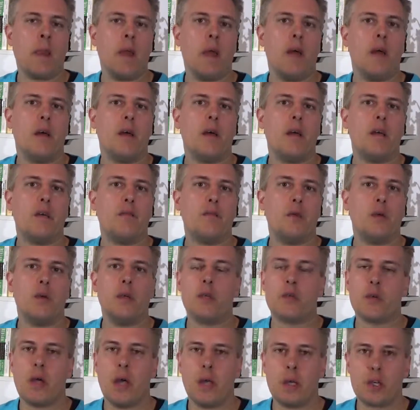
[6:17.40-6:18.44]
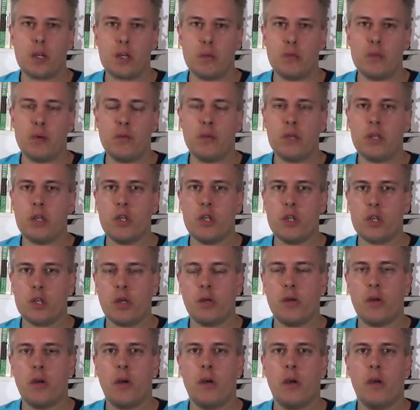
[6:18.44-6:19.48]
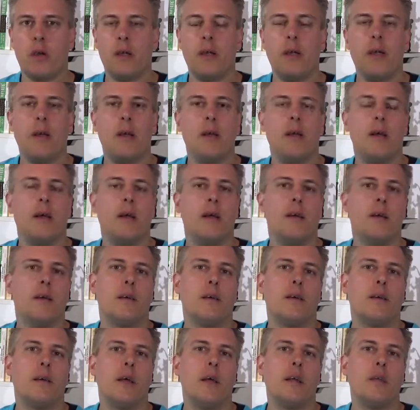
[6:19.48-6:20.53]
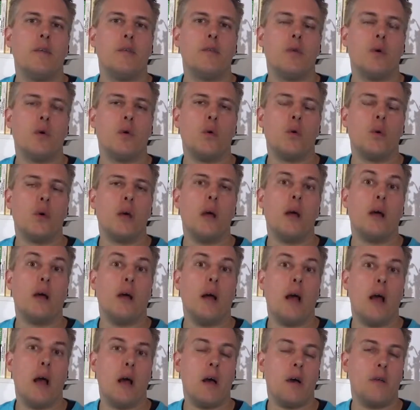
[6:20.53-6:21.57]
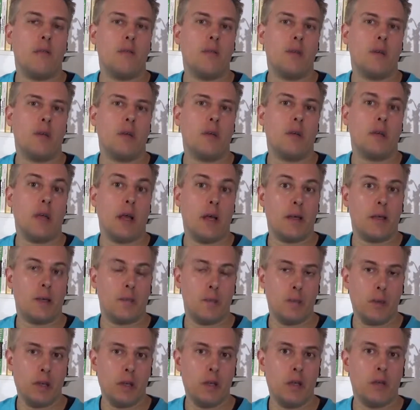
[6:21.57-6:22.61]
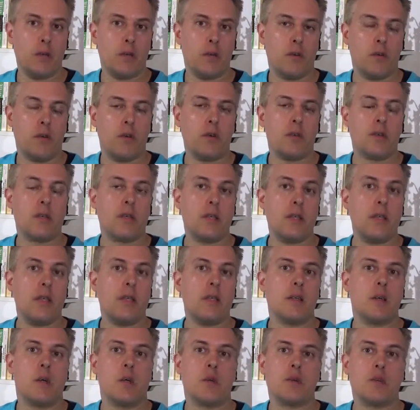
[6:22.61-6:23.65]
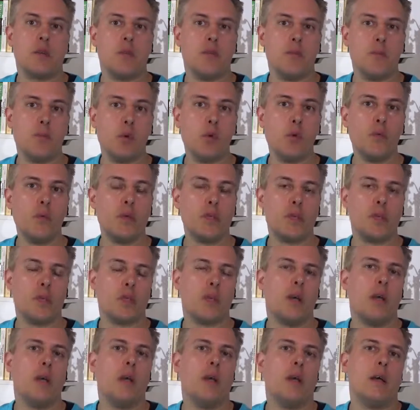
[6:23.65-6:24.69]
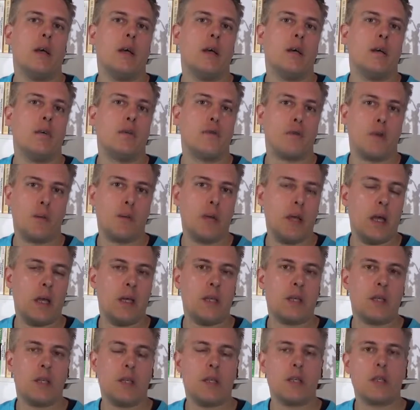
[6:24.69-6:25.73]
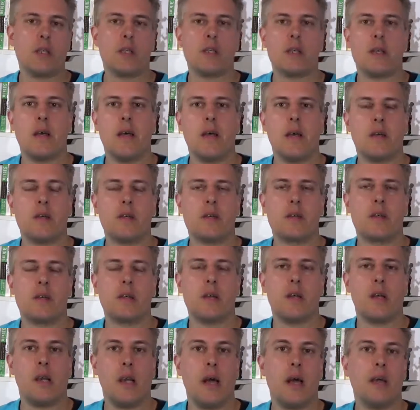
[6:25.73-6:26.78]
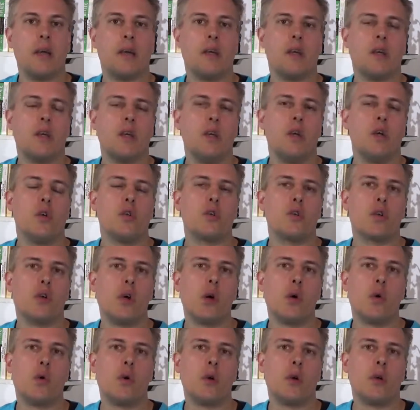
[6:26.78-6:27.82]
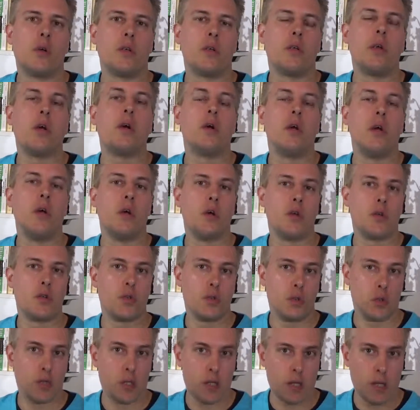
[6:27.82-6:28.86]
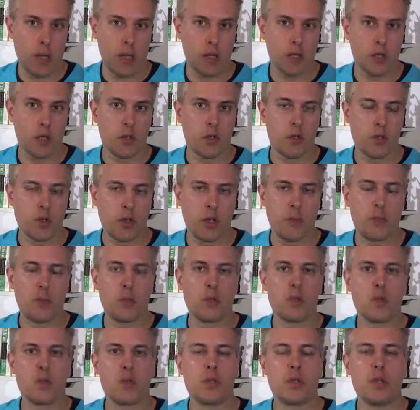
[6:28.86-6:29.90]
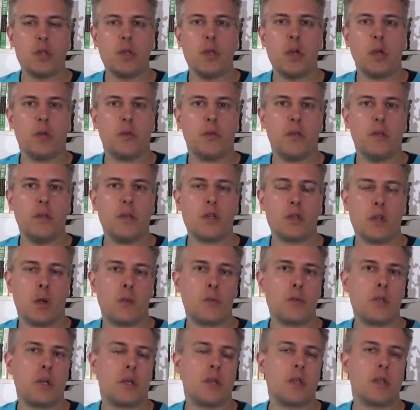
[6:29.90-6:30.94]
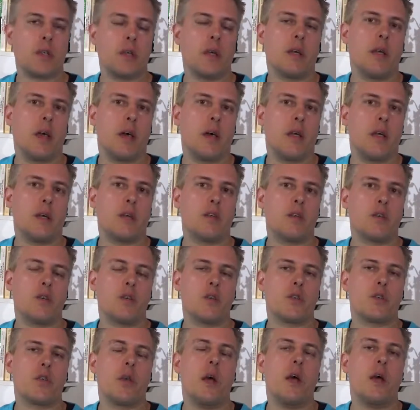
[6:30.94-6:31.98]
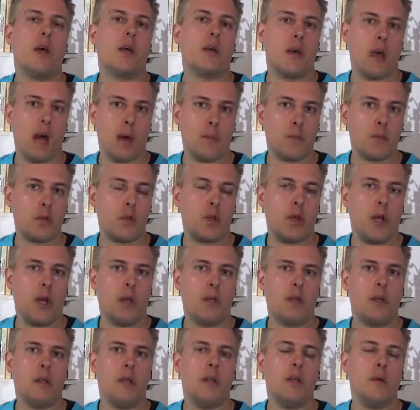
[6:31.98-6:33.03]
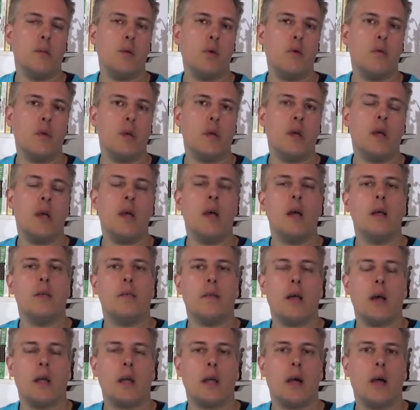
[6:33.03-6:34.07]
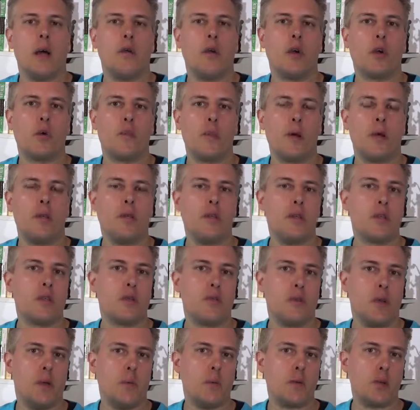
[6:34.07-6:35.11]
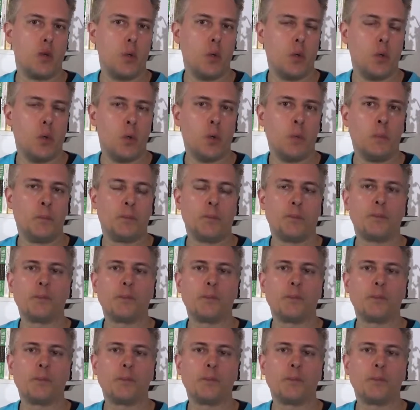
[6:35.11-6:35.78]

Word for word: uh, if you're into action movies in general, uh, and if you uh, have, like me, seen a lot of movies from the 80s and like to go on a nostalgia trip to see a lot of these objects and characters come together in a movie, then I recommend this film to you.